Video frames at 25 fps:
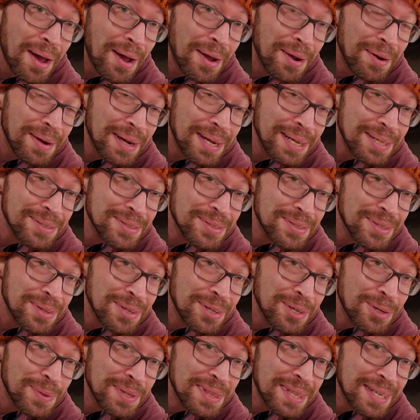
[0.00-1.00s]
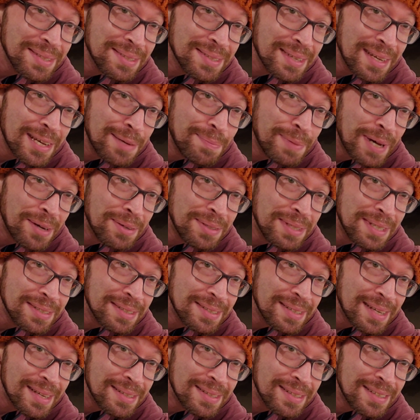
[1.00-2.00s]
All right, so you know what they say about
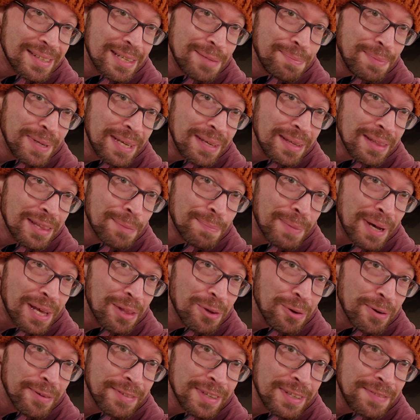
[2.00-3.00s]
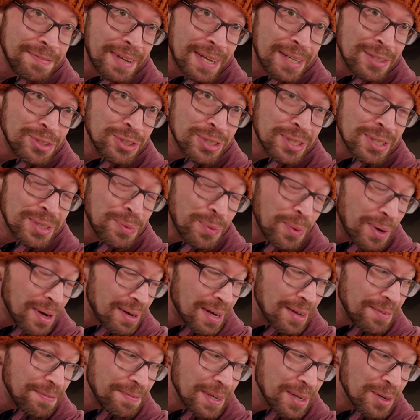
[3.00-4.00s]
necessity being the mother of invention? Well,
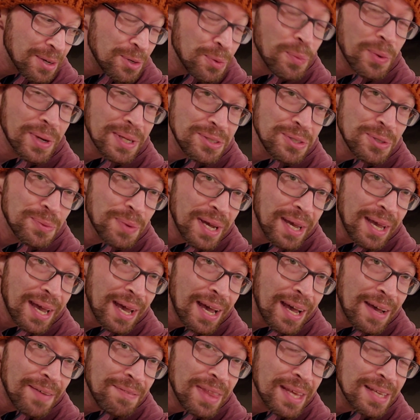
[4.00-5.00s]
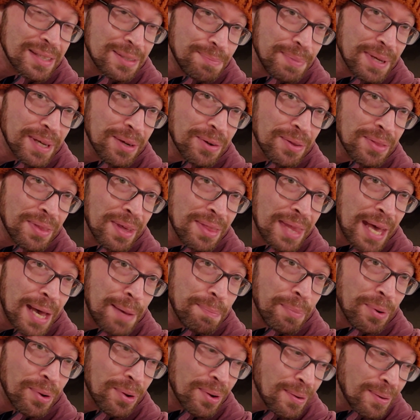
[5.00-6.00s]
I figured, what do I have that's bigger than
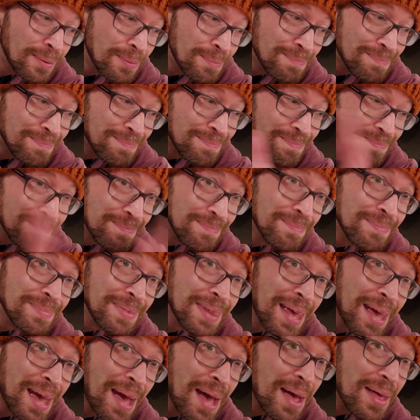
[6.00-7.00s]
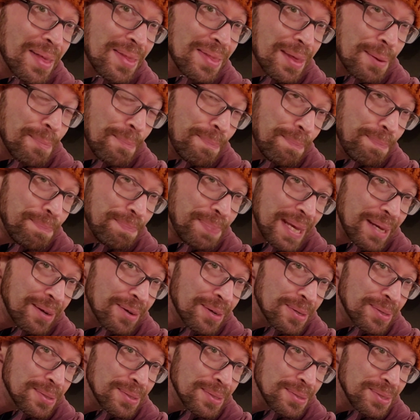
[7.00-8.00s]
that bowl? the big
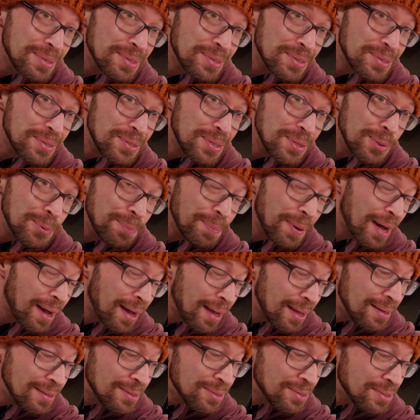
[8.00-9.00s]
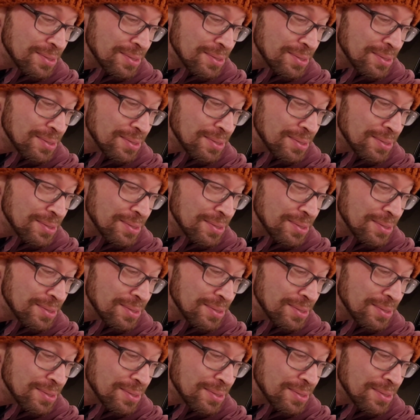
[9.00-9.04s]
old stew pot.